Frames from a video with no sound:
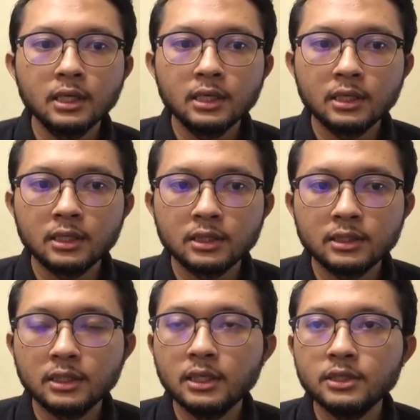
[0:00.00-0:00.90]

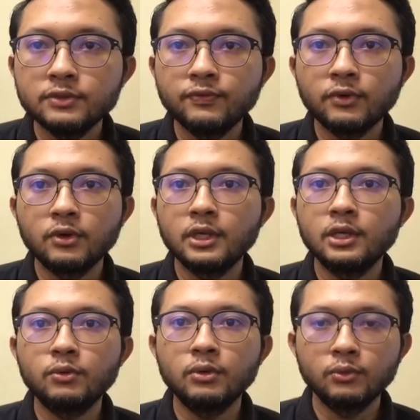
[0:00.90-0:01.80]
the H for
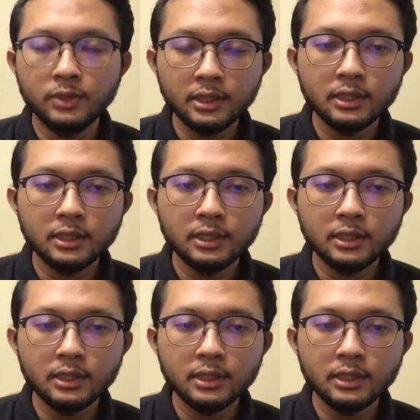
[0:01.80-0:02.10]
equal width,